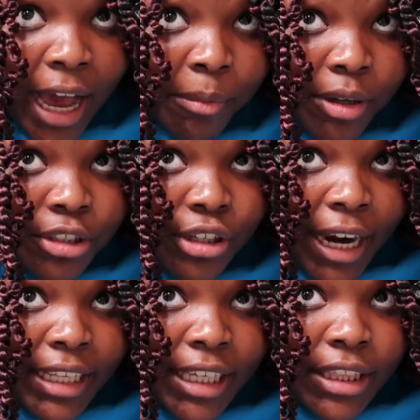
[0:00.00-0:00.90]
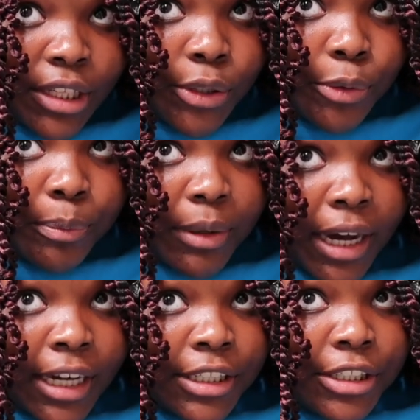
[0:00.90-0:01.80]
I'm gonna try to get the loop
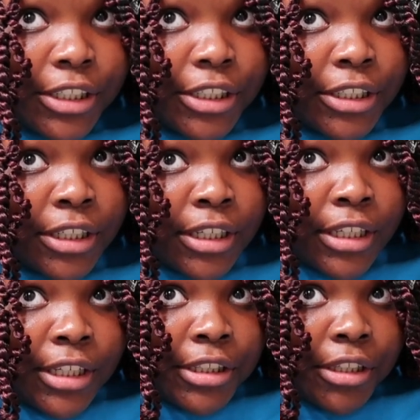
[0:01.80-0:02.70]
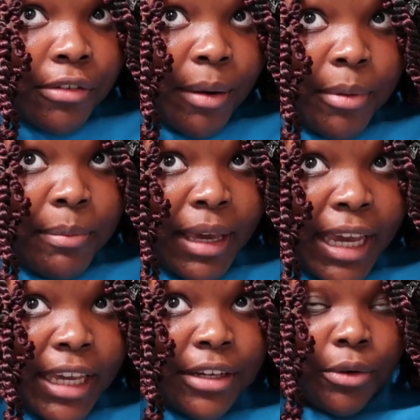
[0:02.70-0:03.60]
under the rubber
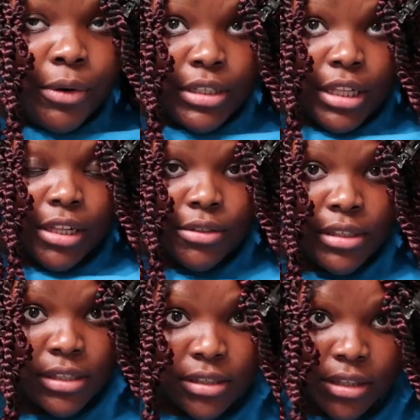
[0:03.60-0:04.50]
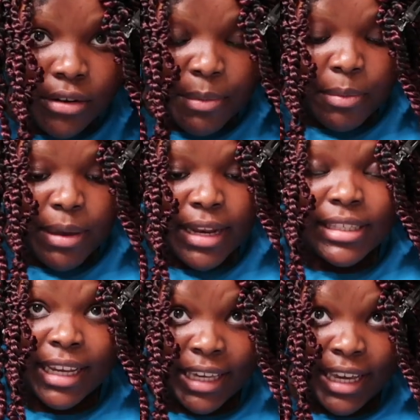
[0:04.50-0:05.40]
band or as closest to the rubber band as
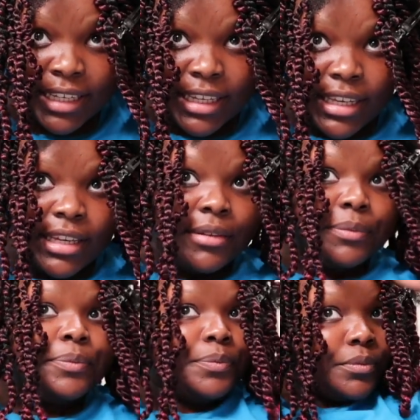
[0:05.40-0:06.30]
I can get it.